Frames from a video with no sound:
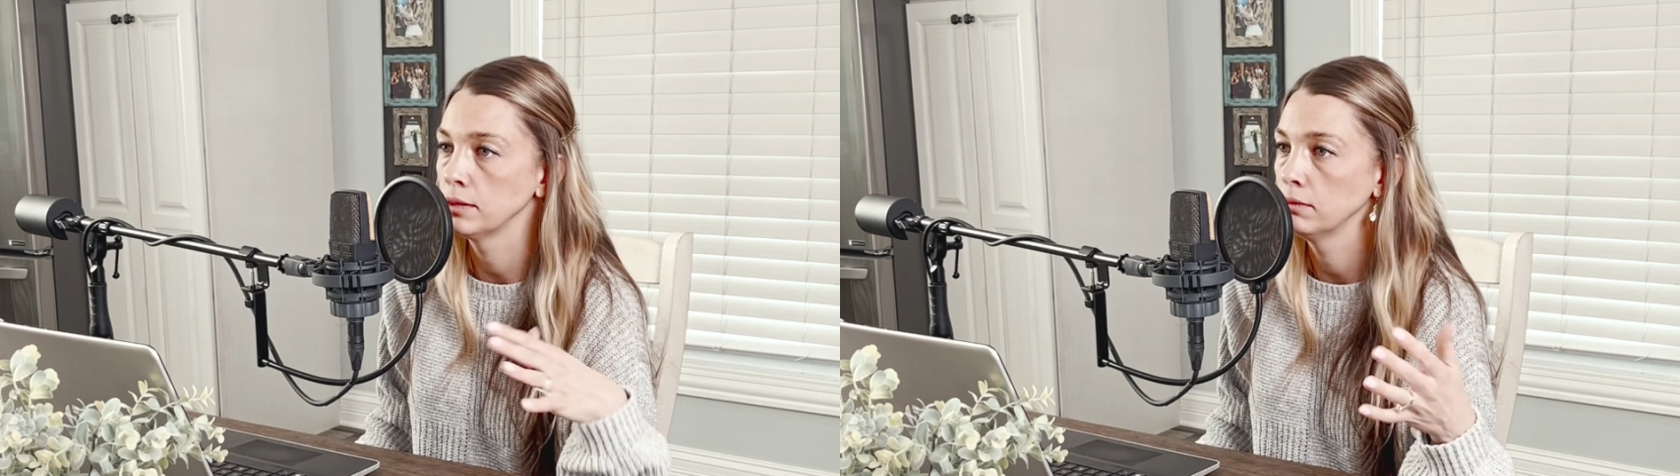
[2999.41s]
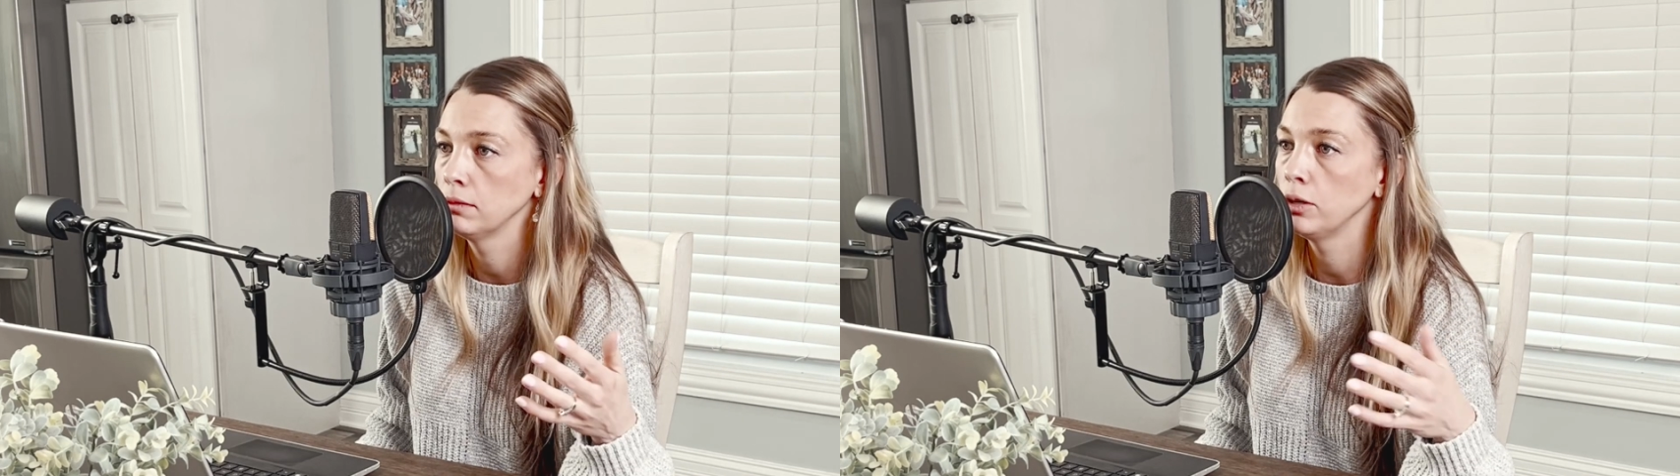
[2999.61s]

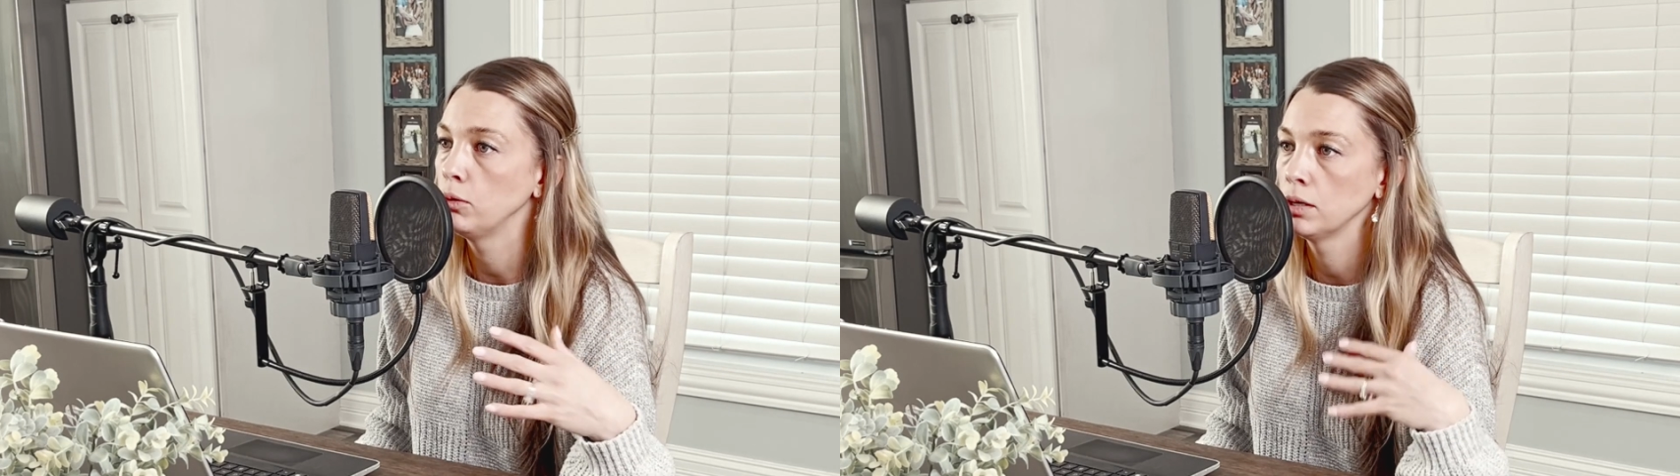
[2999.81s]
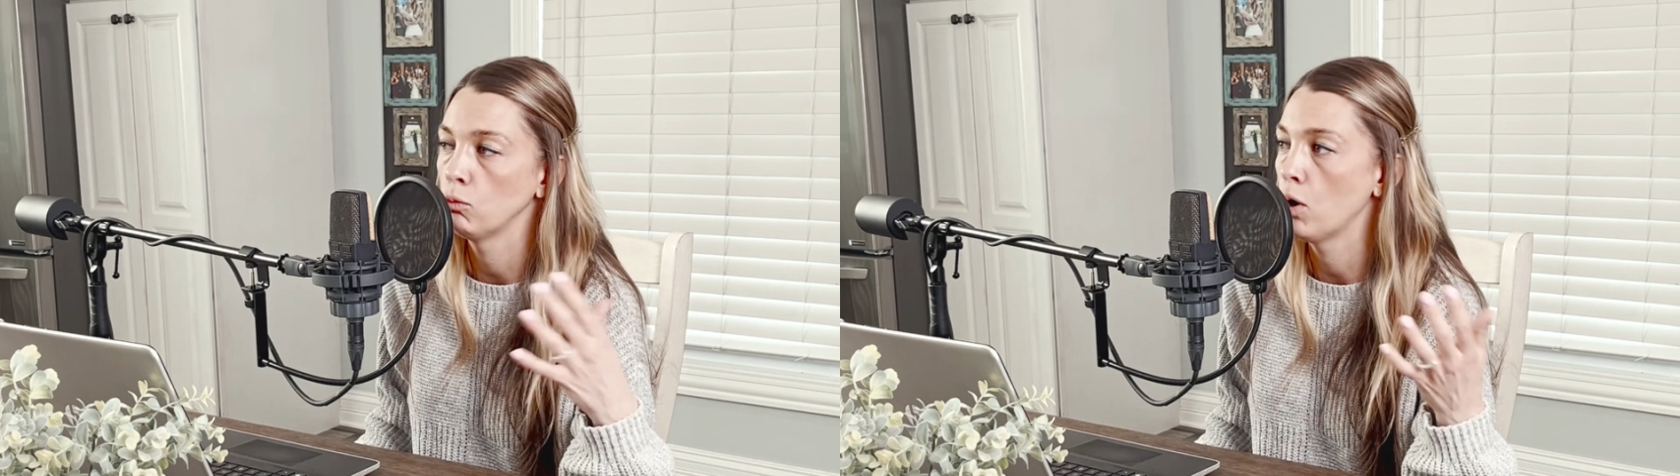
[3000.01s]
you
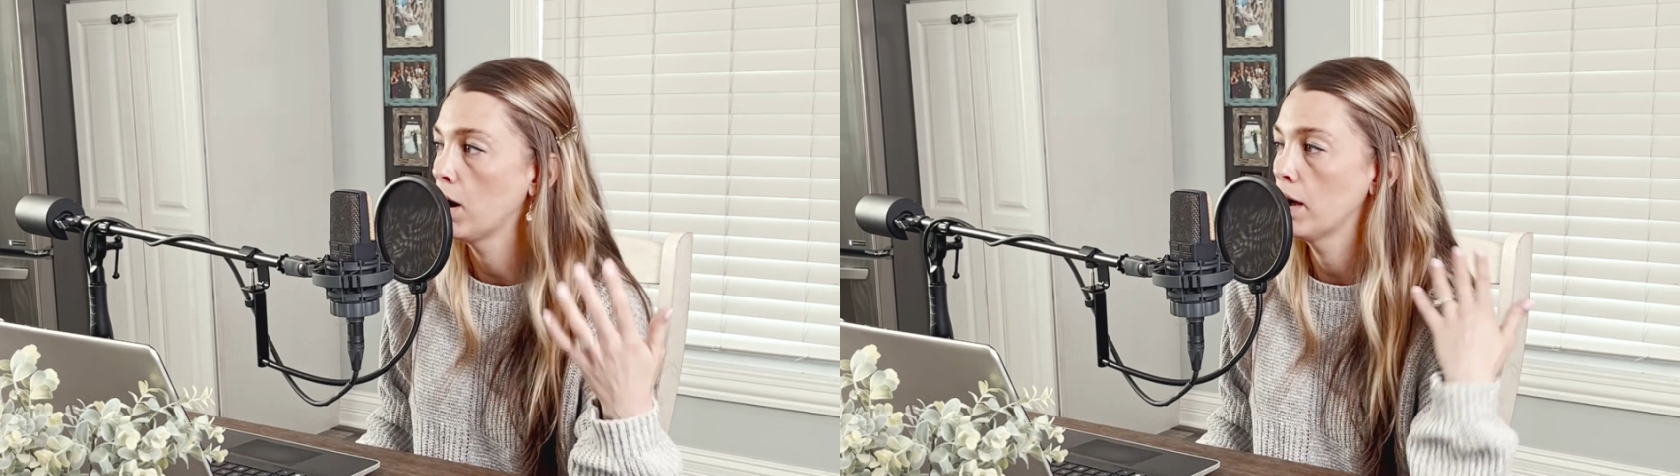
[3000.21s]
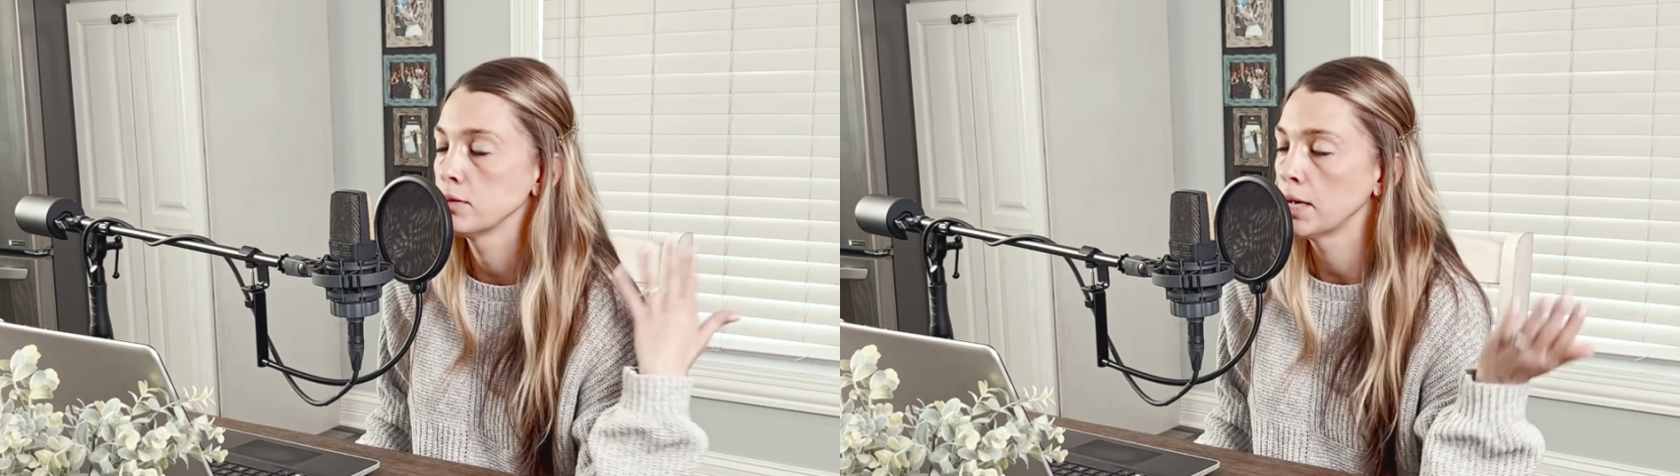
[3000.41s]
can walk
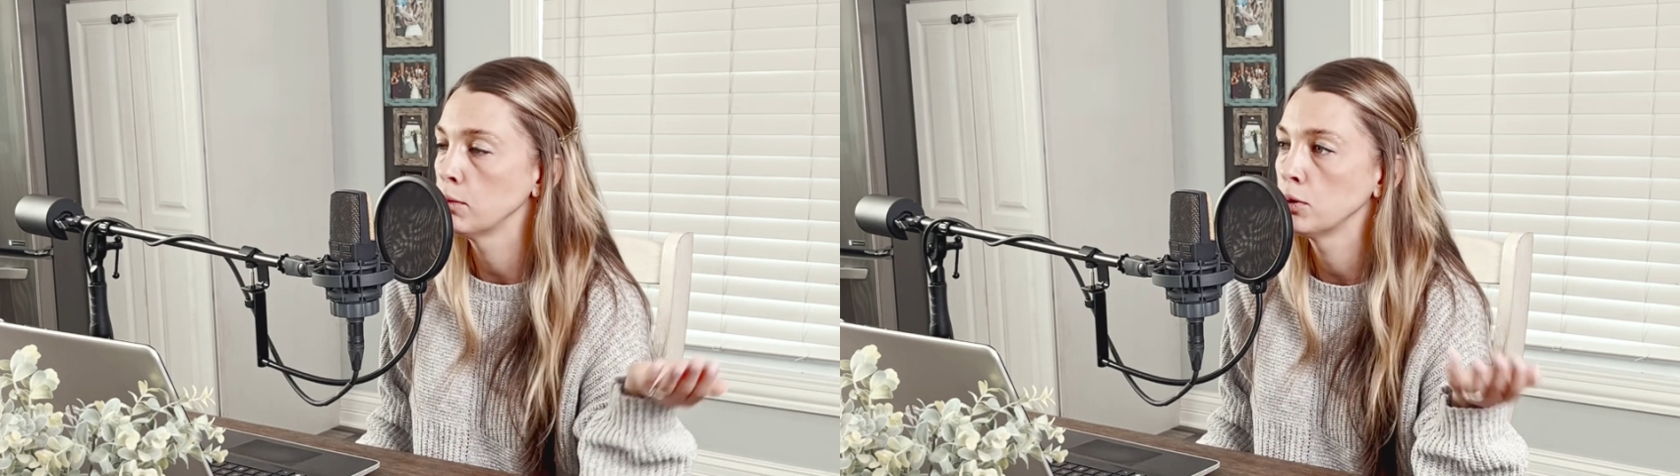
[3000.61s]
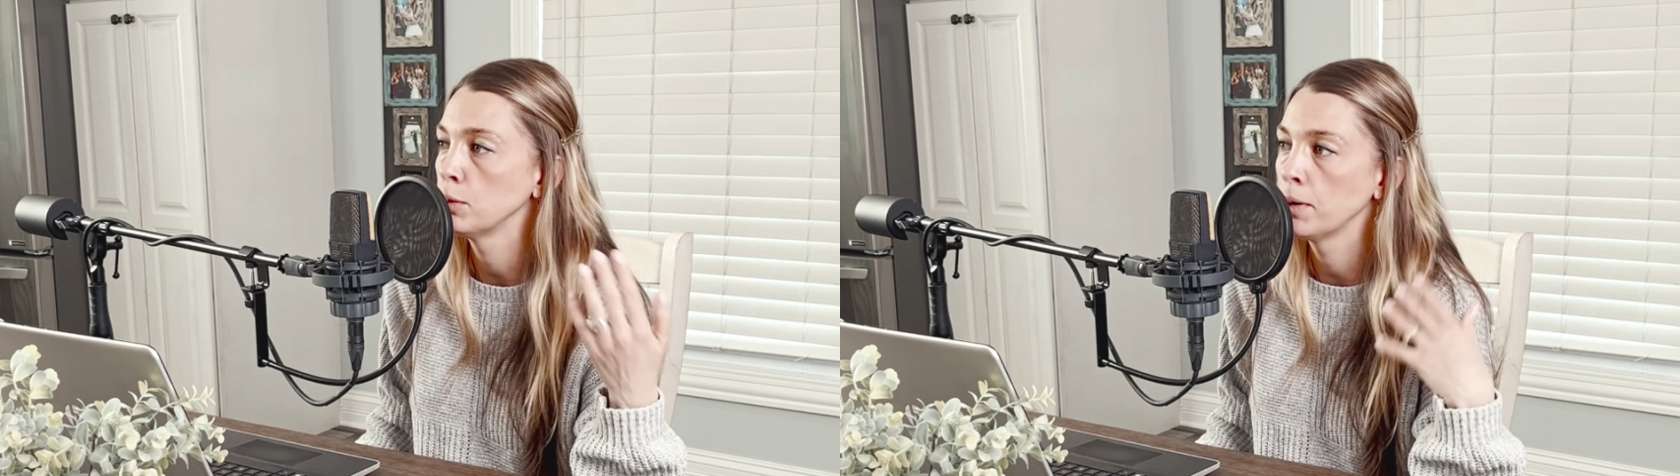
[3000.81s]
outside with
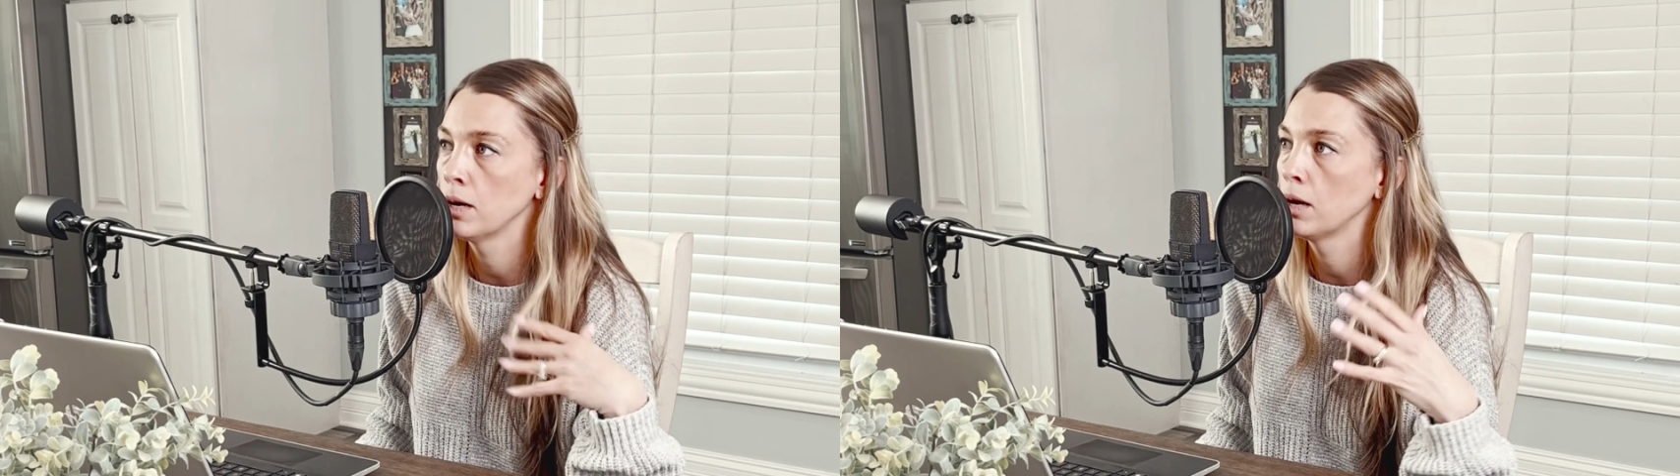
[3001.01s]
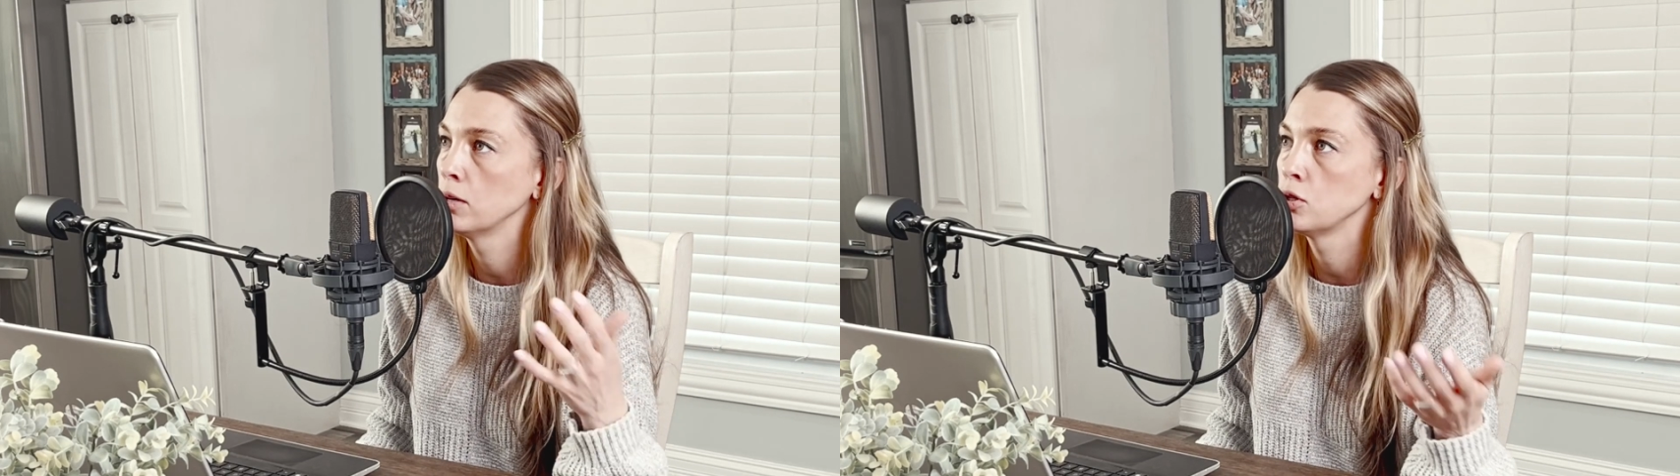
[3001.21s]
your parrot
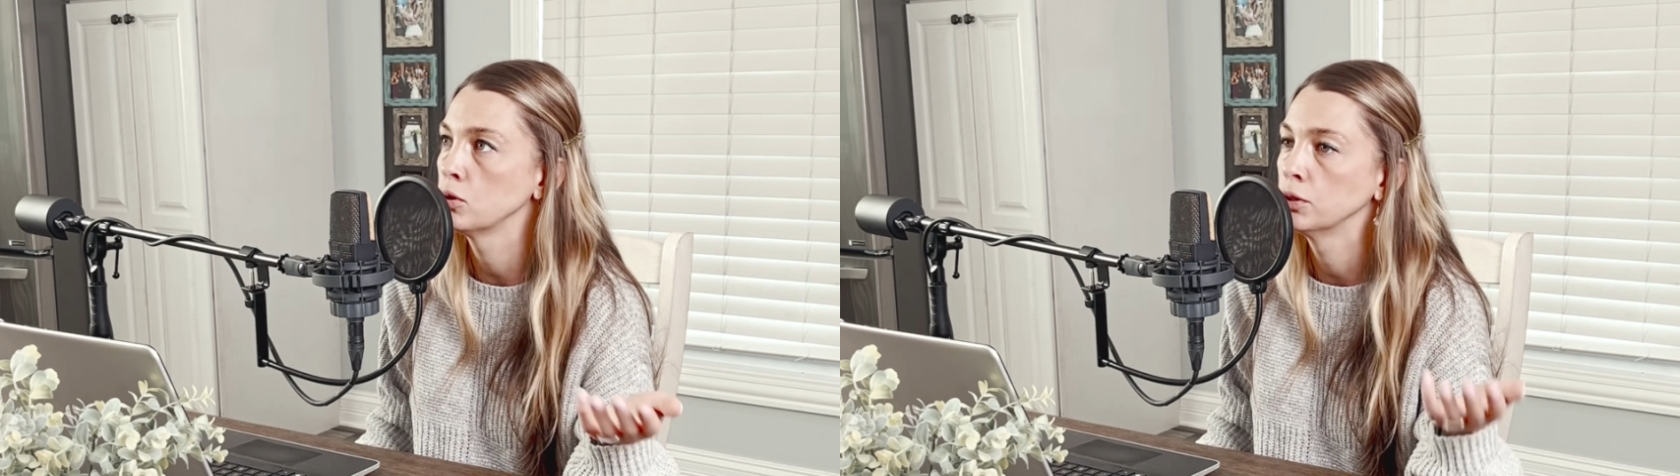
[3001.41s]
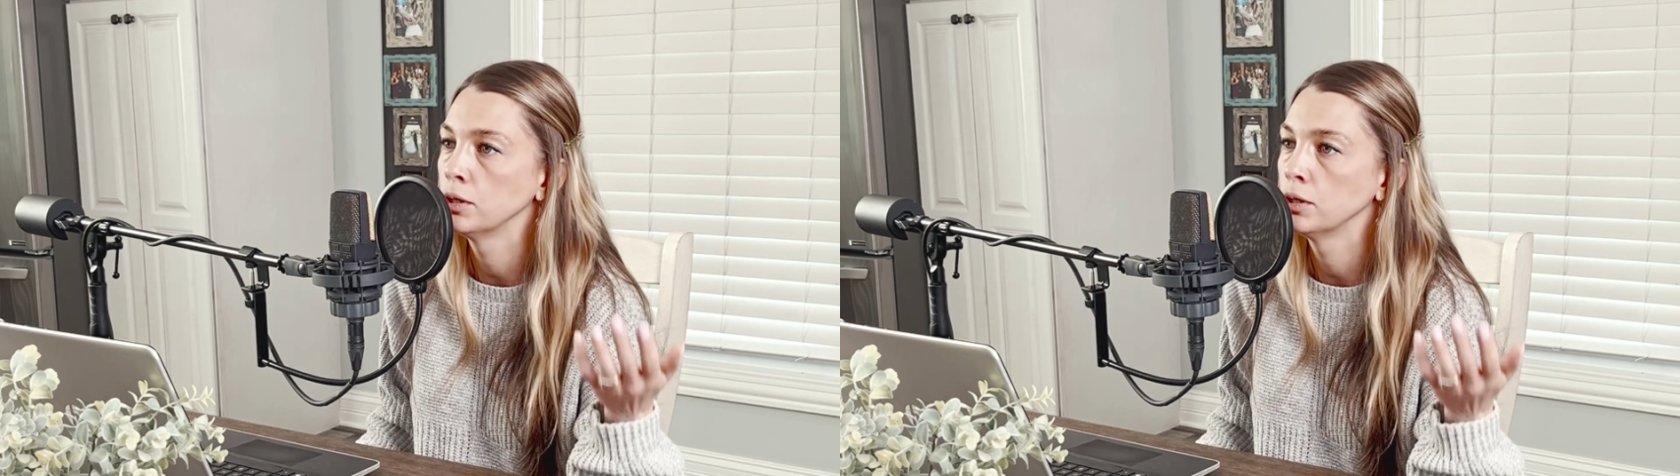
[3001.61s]
on a shoulder,